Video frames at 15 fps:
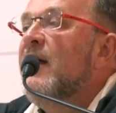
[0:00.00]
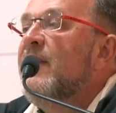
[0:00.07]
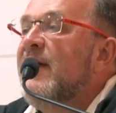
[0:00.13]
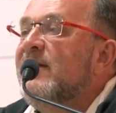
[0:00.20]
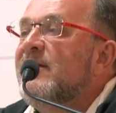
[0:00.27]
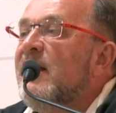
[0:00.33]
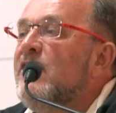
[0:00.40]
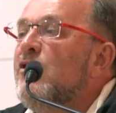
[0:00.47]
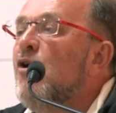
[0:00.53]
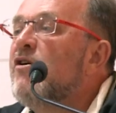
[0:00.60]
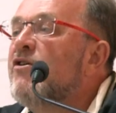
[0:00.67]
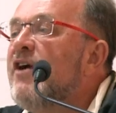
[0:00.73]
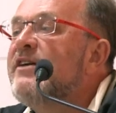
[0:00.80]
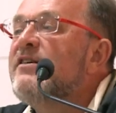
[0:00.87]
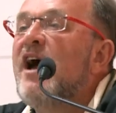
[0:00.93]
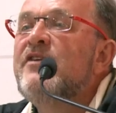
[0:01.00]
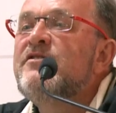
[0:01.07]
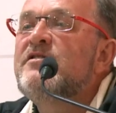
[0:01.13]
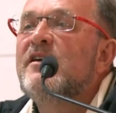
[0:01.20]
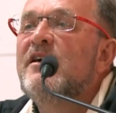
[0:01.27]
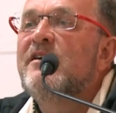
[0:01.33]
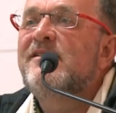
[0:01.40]
They say, "You're a great
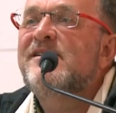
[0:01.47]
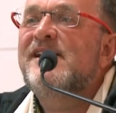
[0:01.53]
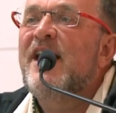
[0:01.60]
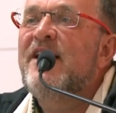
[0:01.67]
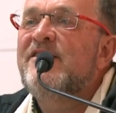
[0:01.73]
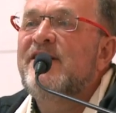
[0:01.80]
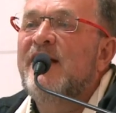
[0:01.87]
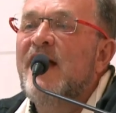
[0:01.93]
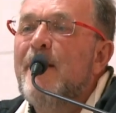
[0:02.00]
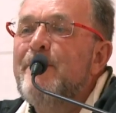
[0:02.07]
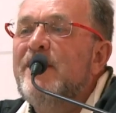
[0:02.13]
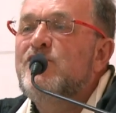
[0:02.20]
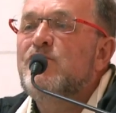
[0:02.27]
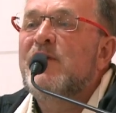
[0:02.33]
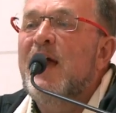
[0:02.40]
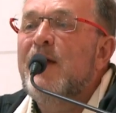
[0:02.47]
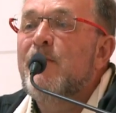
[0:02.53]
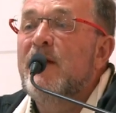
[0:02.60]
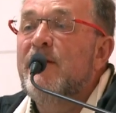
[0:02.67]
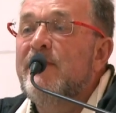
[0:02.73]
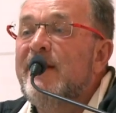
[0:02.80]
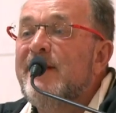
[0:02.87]
hunter, Sher Singh. I bet you'd like
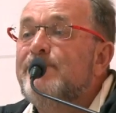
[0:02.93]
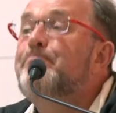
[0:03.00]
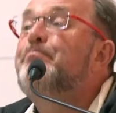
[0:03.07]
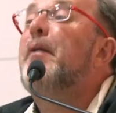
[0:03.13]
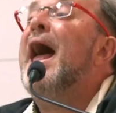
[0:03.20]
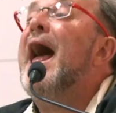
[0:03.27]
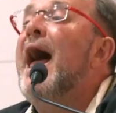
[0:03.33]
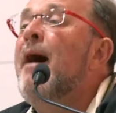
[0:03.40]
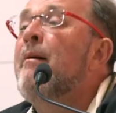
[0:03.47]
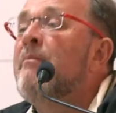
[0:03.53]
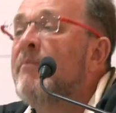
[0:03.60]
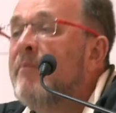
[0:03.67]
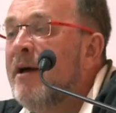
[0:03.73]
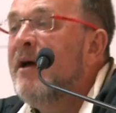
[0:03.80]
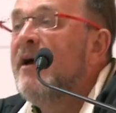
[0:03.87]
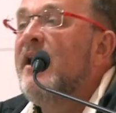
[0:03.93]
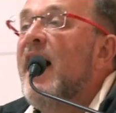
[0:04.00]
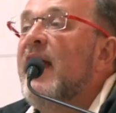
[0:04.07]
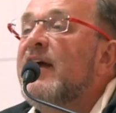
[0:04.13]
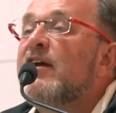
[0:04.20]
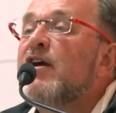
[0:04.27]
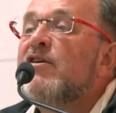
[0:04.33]
one of these." Pam!
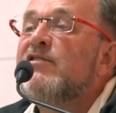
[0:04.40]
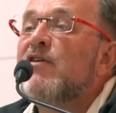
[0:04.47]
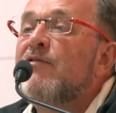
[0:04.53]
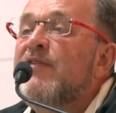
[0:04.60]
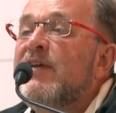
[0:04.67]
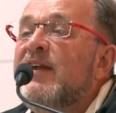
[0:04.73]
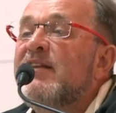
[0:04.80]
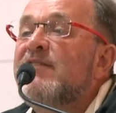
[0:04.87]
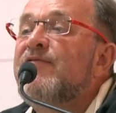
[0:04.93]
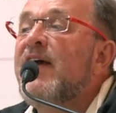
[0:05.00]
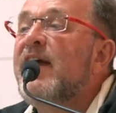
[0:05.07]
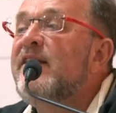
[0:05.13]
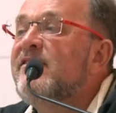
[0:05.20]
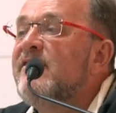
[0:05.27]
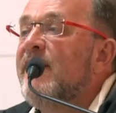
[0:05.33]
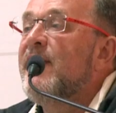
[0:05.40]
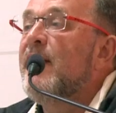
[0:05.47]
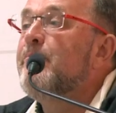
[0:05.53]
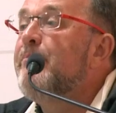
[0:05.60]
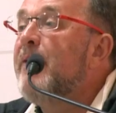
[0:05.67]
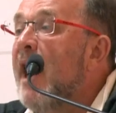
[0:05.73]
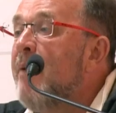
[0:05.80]
And it goes off in his face, and
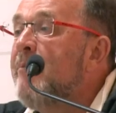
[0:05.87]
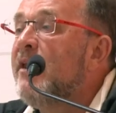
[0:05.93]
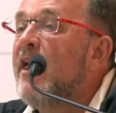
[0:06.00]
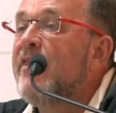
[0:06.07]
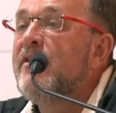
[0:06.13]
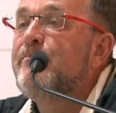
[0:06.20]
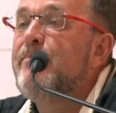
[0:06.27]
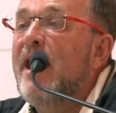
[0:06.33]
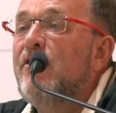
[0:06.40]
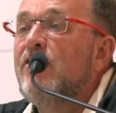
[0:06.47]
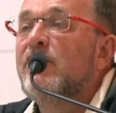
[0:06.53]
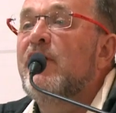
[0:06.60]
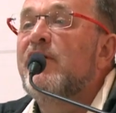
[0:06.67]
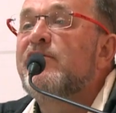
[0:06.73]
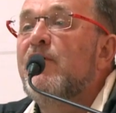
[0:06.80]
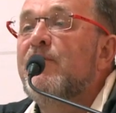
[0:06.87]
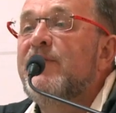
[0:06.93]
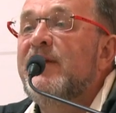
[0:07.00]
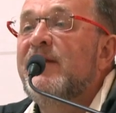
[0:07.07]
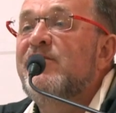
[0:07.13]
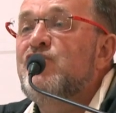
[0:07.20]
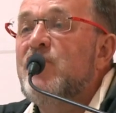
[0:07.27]
then pam, another barrel goes off
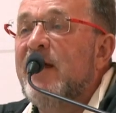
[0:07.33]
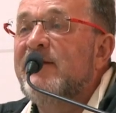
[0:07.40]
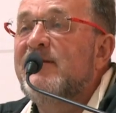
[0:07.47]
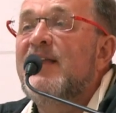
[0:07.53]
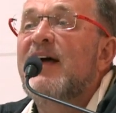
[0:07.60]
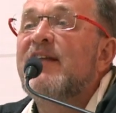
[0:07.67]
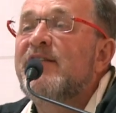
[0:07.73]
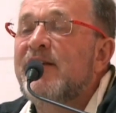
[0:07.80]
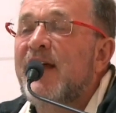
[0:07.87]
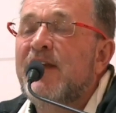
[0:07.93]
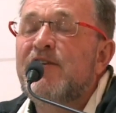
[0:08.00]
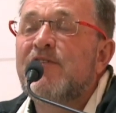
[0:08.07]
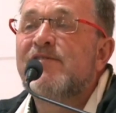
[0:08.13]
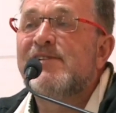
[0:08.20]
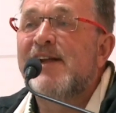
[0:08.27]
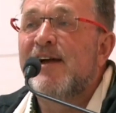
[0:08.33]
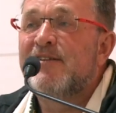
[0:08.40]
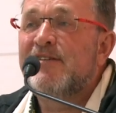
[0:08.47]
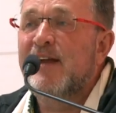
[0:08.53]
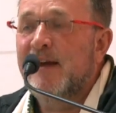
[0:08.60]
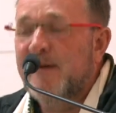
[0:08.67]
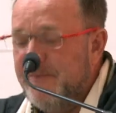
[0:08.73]
in his chest. That's the end of Sher
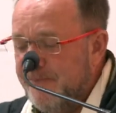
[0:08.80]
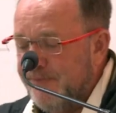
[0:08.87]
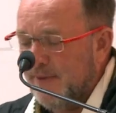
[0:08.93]
Singh.